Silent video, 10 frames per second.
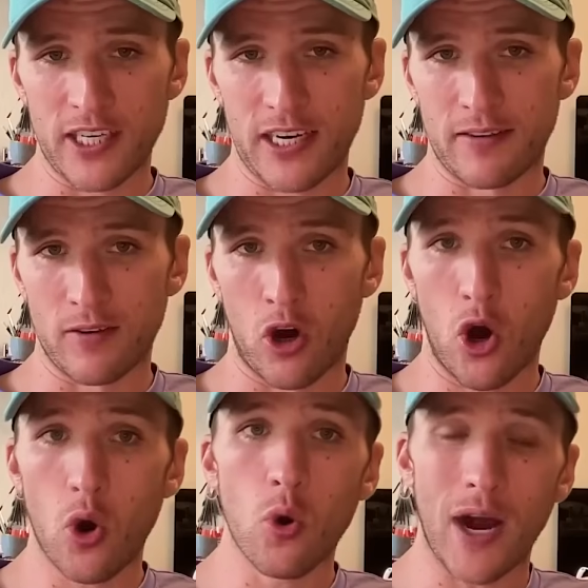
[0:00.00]
at it and
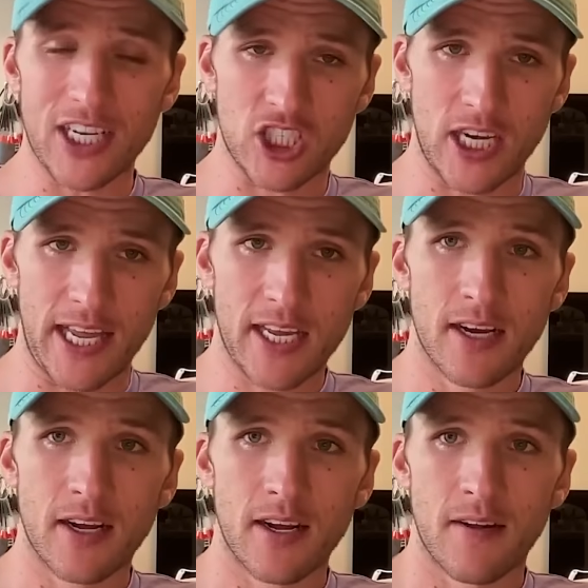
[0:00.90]
thought, oh, actually,
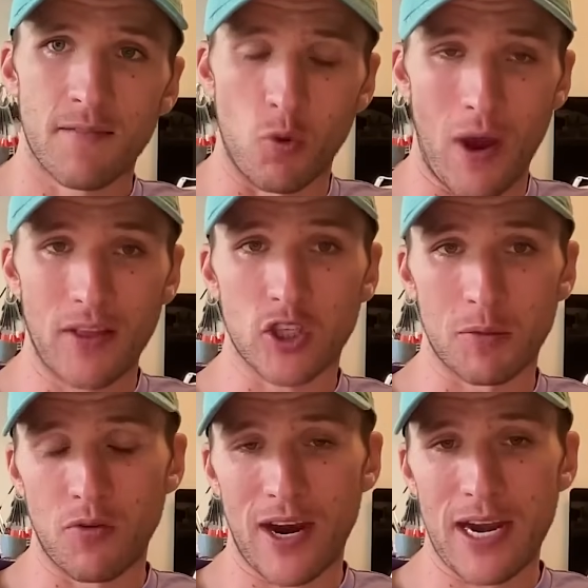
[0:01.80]
the weather's going
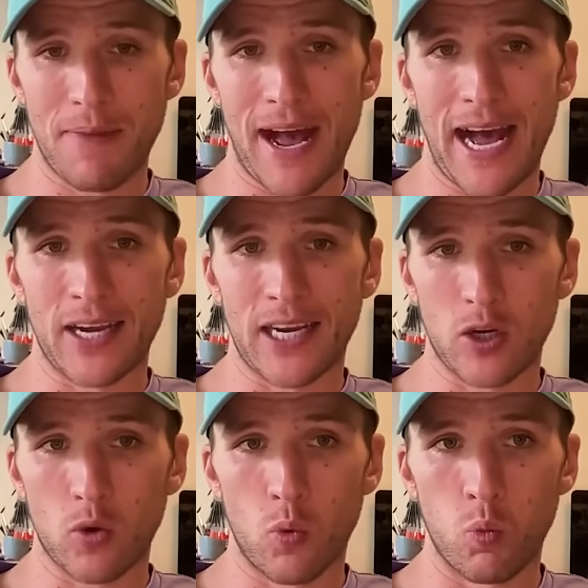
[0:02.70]
to be really bad.
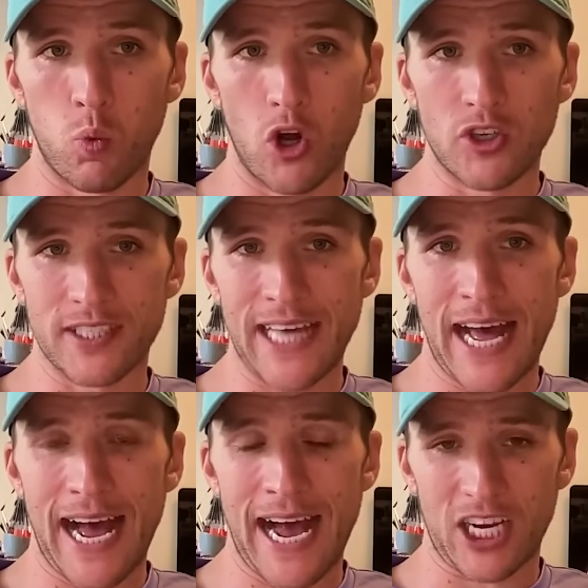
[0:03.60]
Like, what does
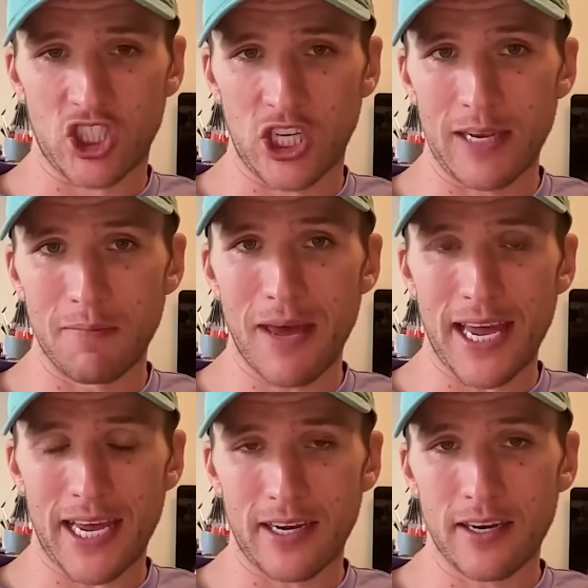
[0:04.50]
that actually
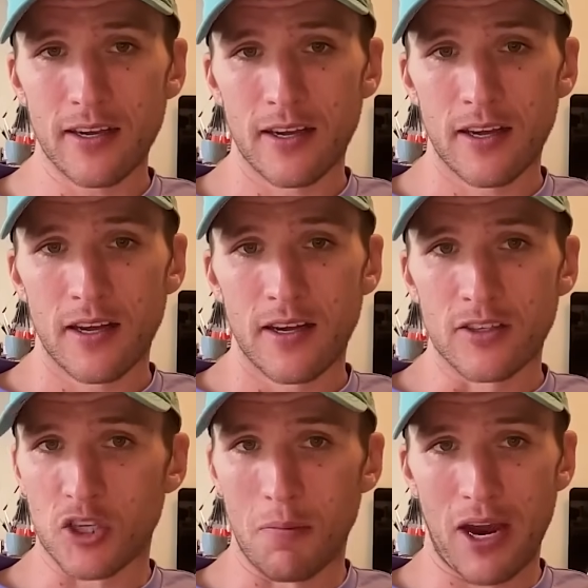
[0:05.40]
mean
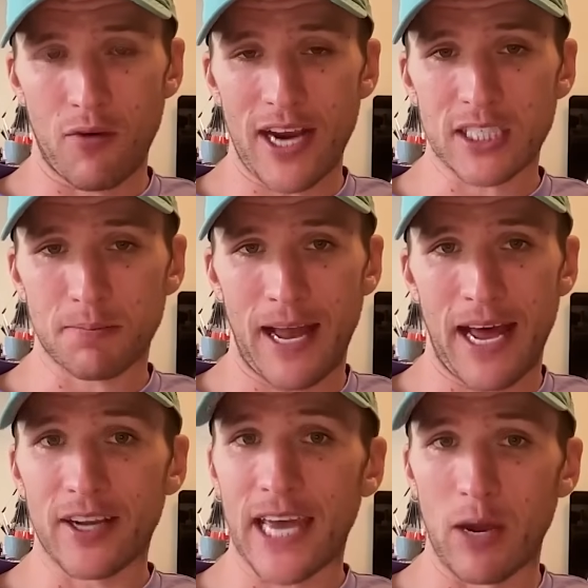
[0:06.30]
to my race
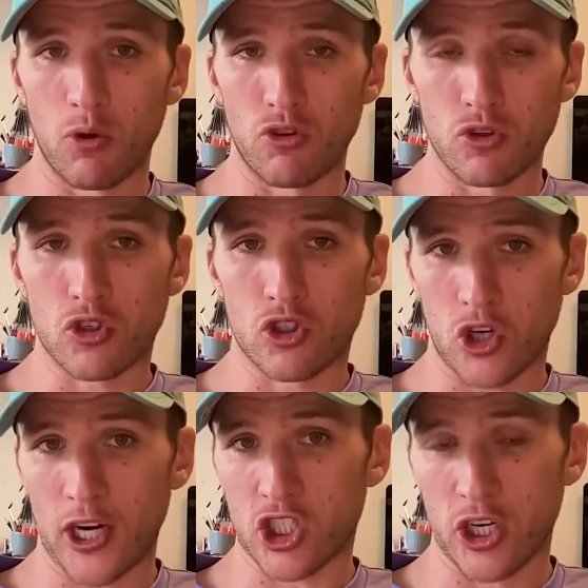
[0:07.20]
plan? Okay, well,
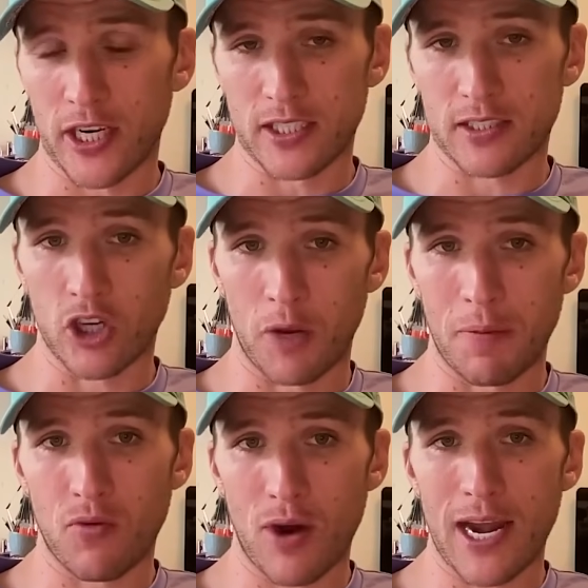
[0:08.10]
nutrition is going to
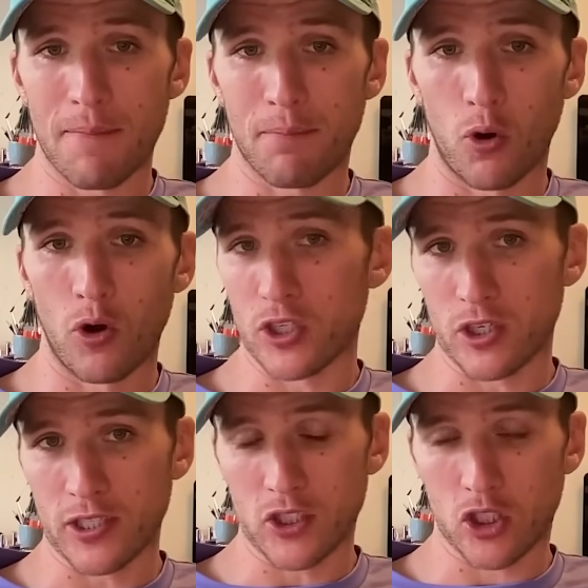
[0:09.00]
be really important
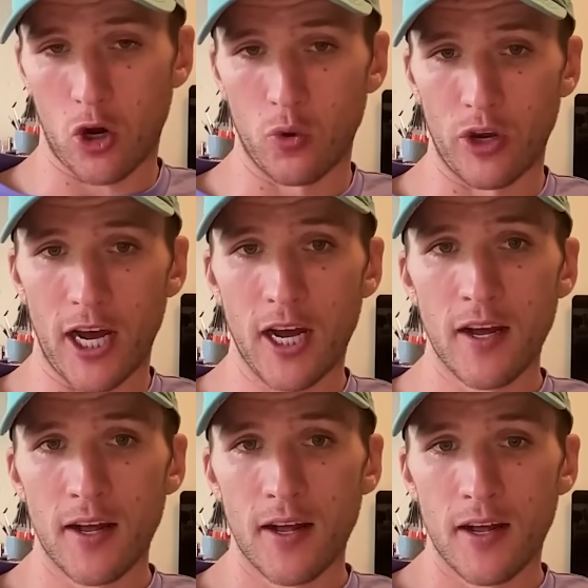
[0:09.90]
because it's colder.
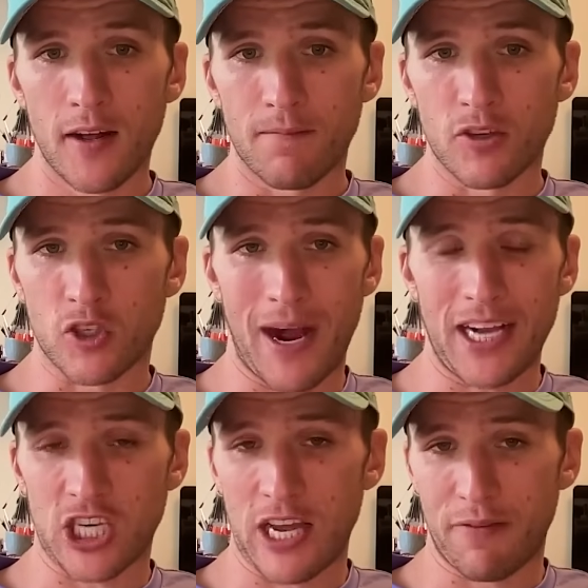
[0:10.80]
So
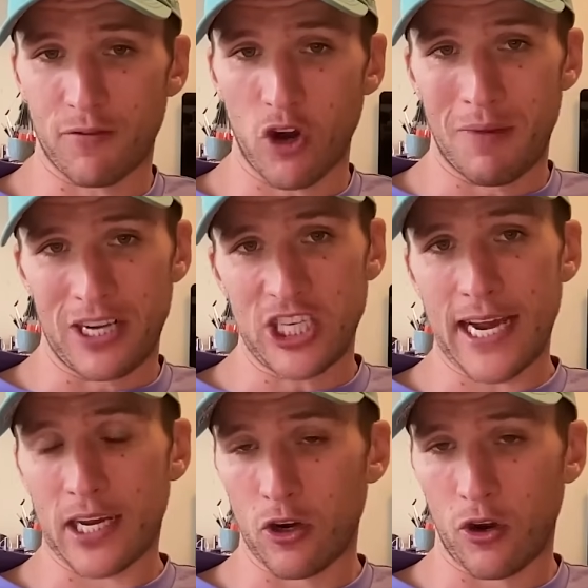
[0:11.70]
actually, if I've got my
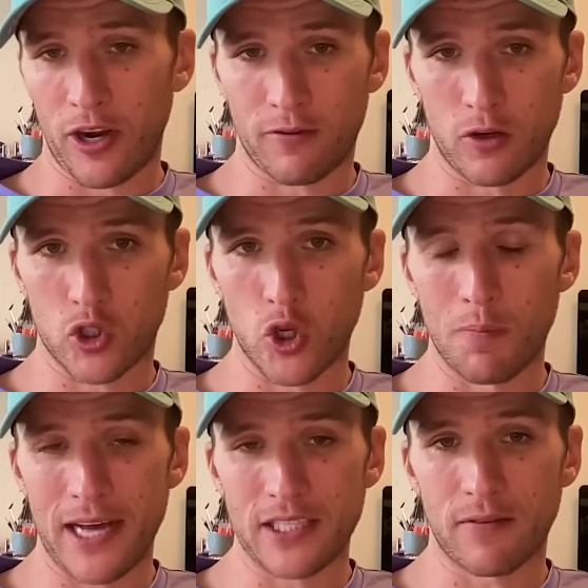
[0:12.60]
jacket on and I've got 2
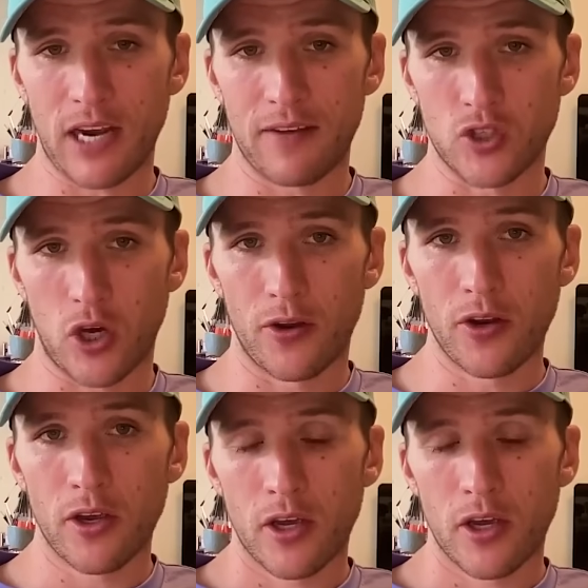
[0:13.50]
pairs of gloves on,